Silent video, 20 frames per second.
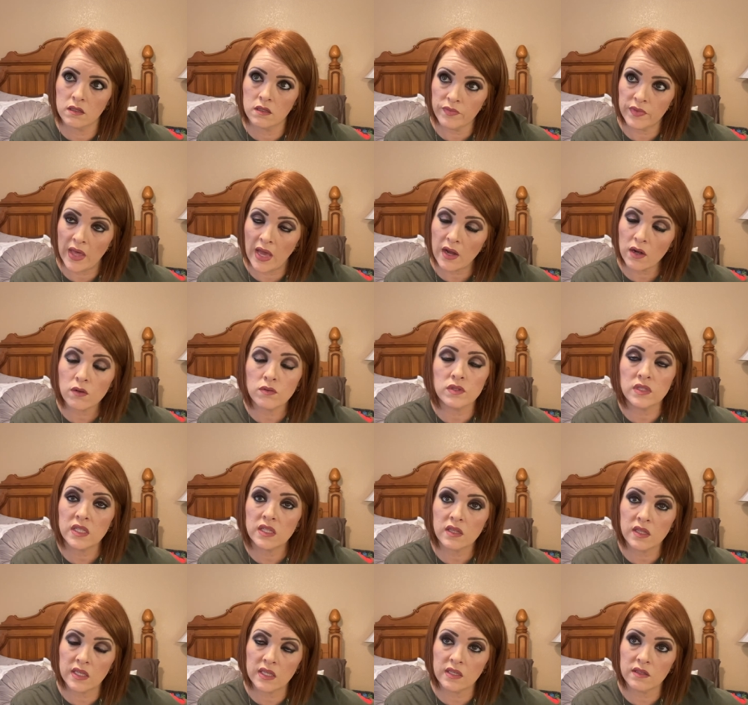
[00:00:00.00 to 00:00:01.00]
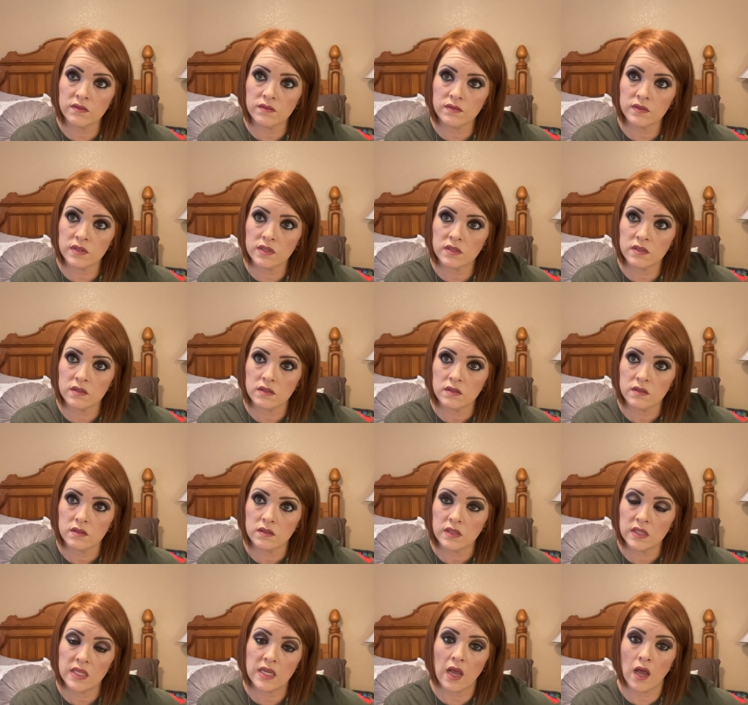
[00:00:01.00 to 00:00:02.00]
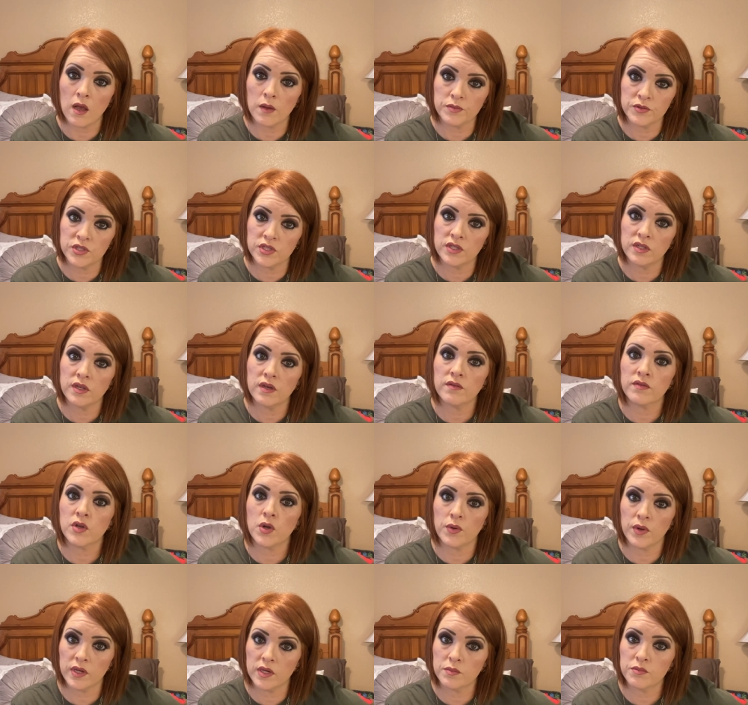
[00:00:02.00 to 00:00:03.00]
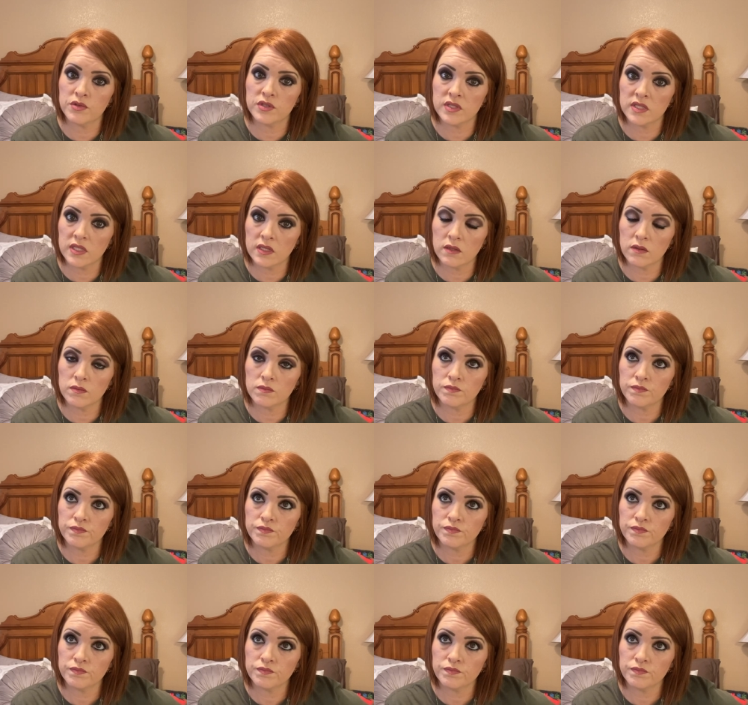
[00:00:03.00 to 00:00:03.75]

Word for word: that only leaves the option of going to Brazil,